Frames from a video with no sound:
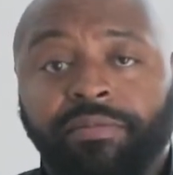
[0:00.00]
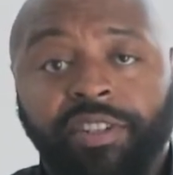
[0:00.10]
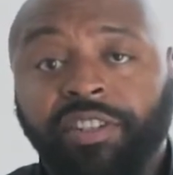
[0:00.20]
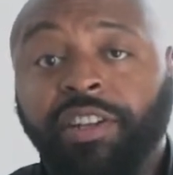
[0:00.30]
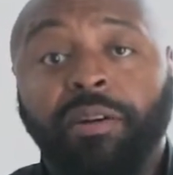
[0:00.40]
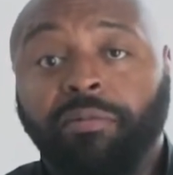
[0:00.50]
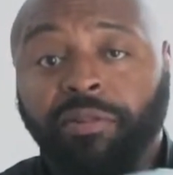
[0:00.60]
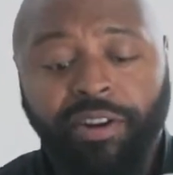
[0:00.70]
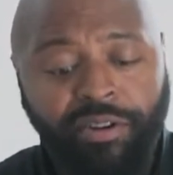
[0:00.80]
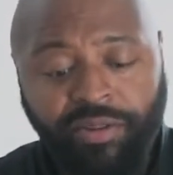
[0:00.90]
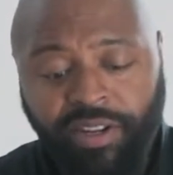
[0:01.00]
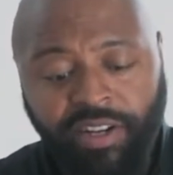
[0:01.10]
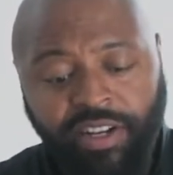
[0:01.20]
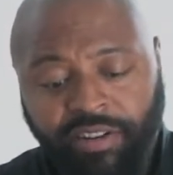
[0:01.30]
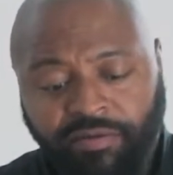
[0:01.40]
Zhuzh it up real
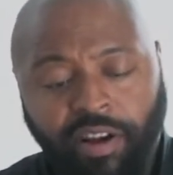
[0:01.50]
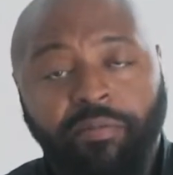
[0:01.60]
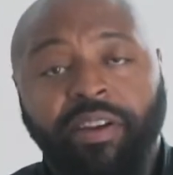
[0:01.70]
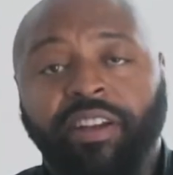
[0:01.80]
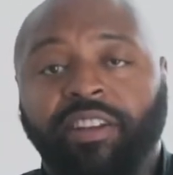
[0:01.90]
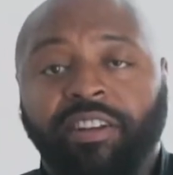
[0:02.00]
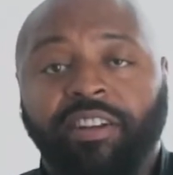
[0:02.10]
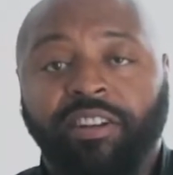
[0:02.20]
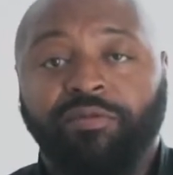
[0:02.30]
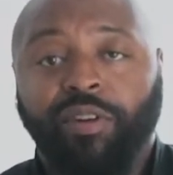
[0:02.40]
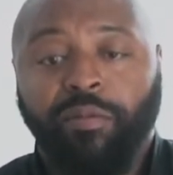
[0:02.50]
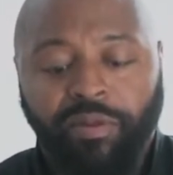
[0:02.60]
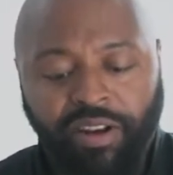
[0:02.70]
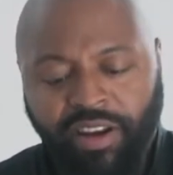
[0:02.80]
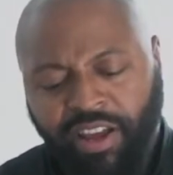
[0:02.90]
good. Rub it, get a good rub
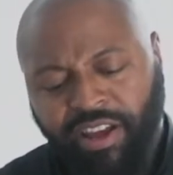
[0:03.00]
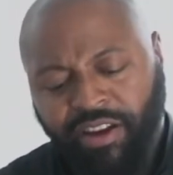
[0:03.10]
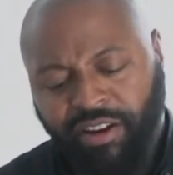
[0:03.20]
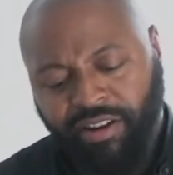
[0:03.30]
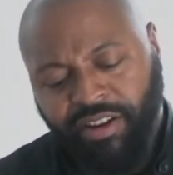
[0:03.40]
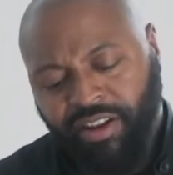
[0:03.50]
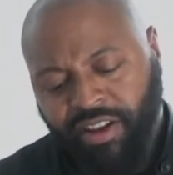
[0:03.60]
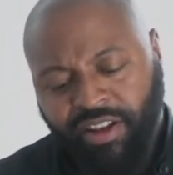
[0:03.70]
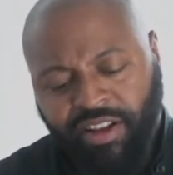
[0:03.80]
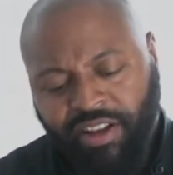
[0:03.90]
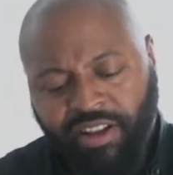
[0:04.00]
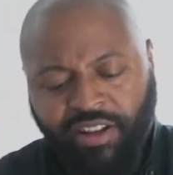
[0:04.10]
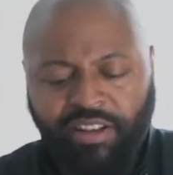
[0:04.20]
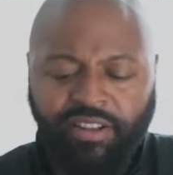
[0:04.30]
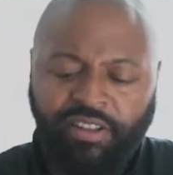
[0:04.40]
in there.
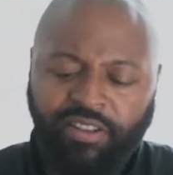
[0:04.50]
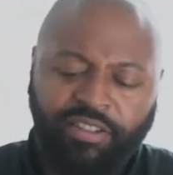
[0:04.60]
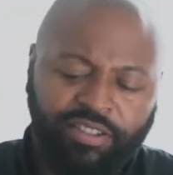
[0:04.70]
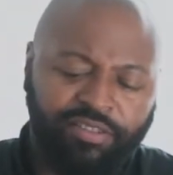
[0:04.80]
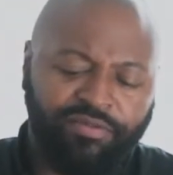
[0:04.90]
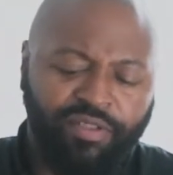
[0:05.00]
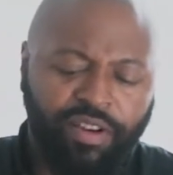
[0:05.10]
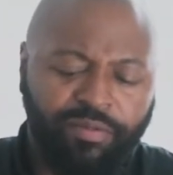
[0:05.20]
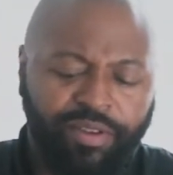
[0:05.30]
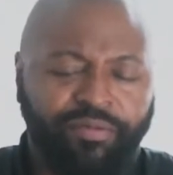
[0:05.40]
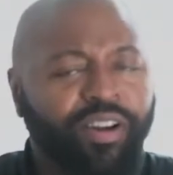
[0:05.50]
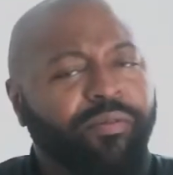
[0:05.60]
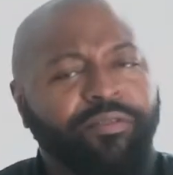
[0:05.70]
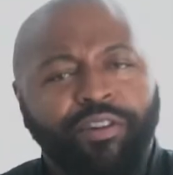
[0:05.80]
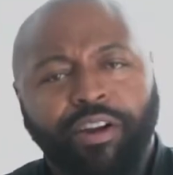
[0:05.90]
Just rub it,
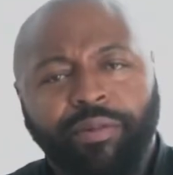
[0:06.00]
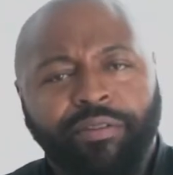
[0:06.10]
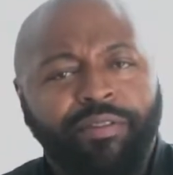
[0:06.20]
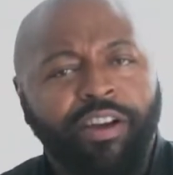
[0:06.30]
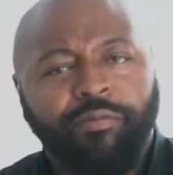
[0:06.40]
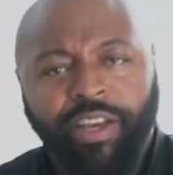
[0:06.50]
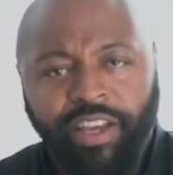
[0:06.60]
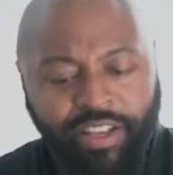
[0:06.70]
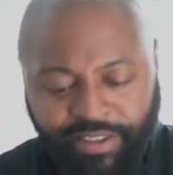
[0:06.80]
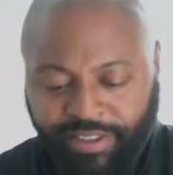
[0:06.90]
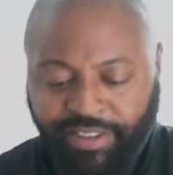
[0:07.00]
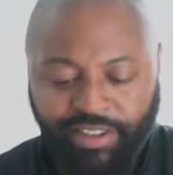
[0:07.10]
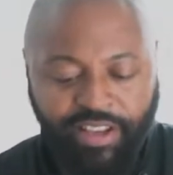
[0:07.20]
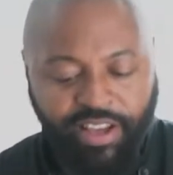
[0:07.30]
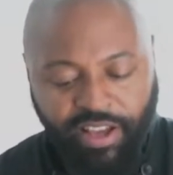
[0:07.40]
rub it, rub it, rub it.
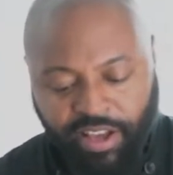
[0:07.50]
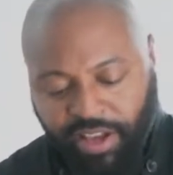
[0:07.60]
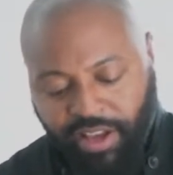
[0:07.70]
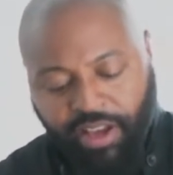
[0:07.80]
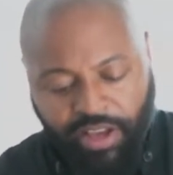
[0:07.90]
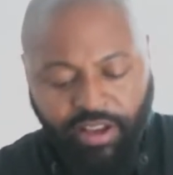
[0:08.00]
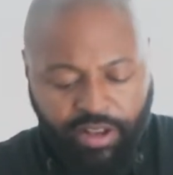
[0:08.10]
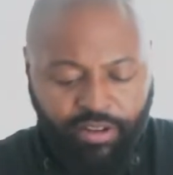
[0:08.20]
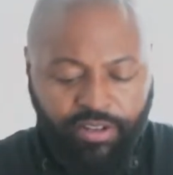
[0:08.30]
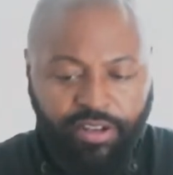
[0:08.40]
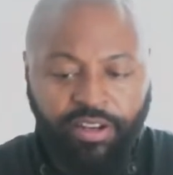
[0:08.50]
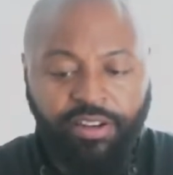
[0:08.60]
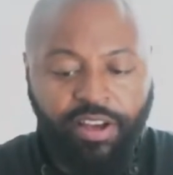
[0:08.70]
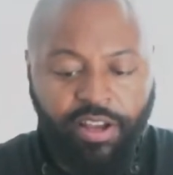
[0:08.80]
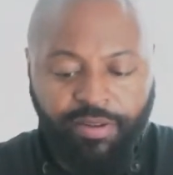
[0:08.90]
Then
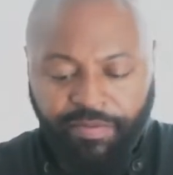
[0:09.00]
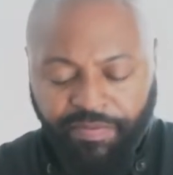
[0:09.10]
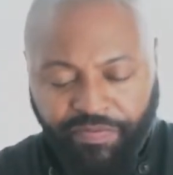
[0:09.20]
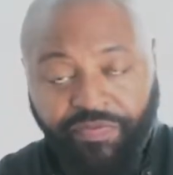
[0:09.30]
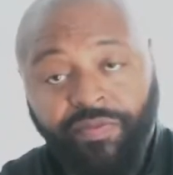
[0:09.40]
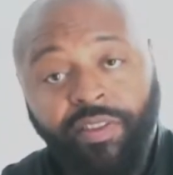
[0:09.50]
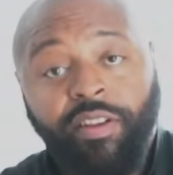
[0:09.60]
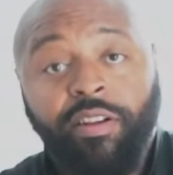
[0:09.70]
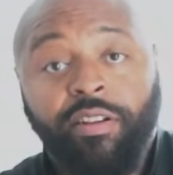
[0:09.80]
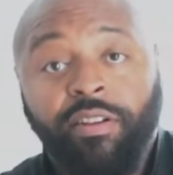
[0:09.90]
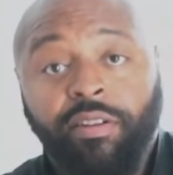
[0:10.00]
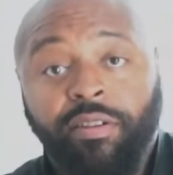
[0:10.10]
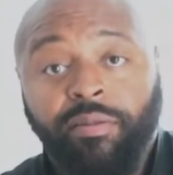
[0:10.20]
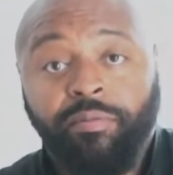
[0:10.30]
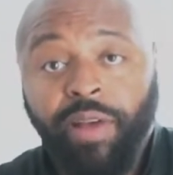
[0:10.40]
you're done.
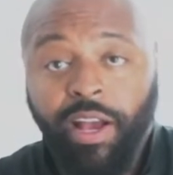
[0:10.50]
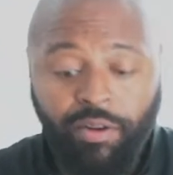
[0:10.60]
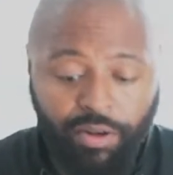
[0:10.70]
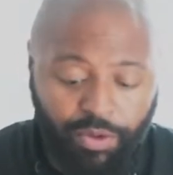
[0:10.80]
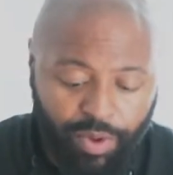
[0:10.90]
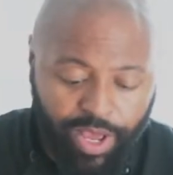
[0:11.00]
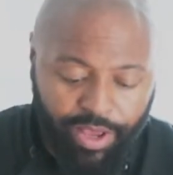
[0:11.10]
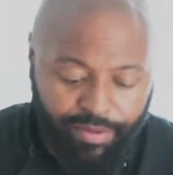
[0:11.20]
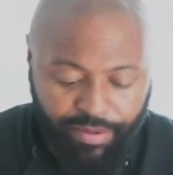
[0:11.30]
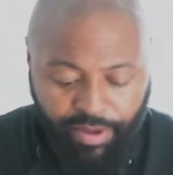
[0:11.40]
Bag all the way.